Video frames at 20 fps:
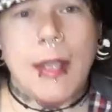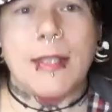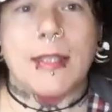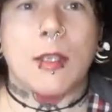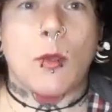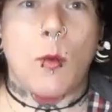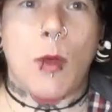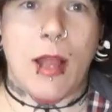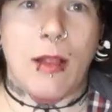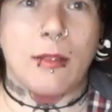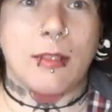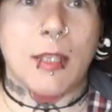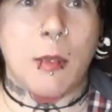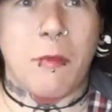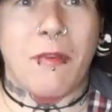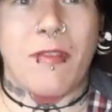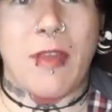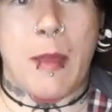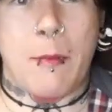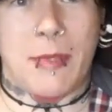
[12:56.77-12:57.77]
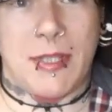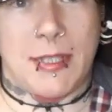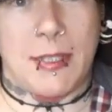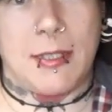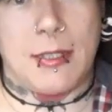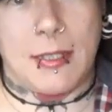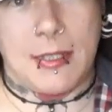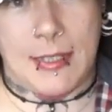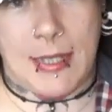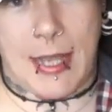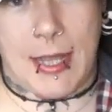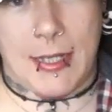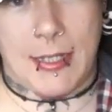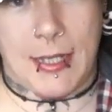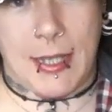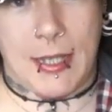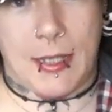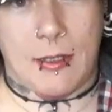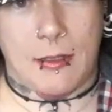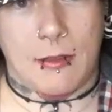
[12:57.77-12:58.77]
Let's quell some of that
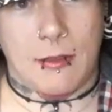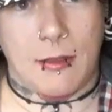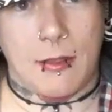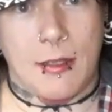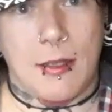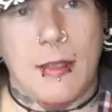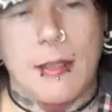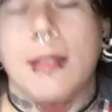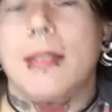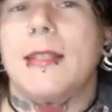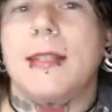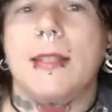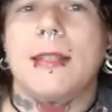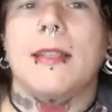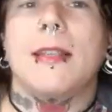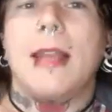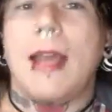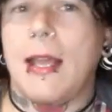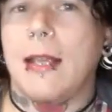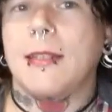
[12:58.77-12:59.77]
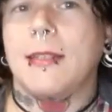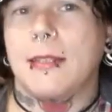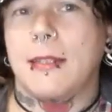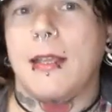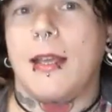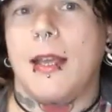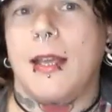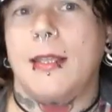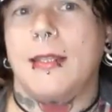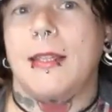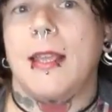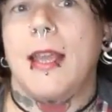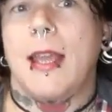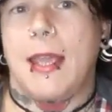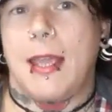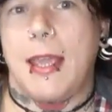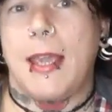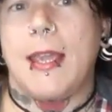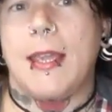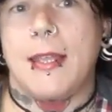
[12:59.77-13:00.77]
misunderstanding. This is an exercise
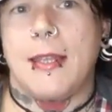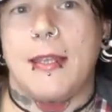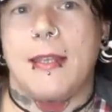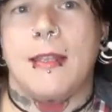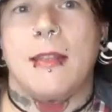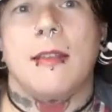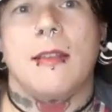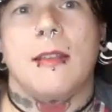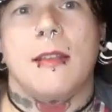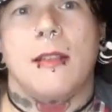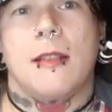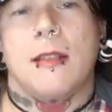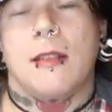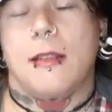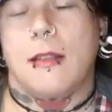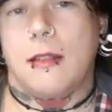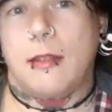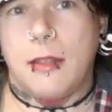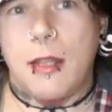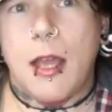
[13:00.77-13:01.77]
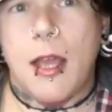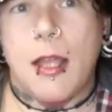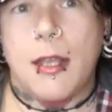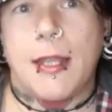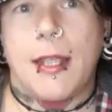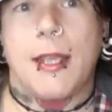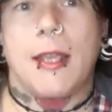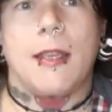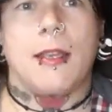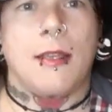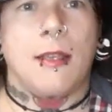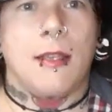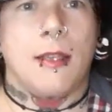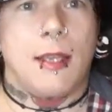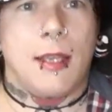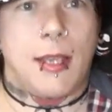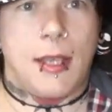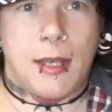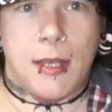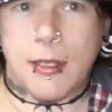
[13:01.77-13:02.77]
in learning,
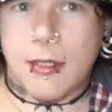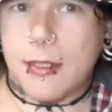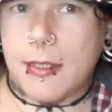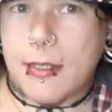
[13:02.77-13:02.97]
in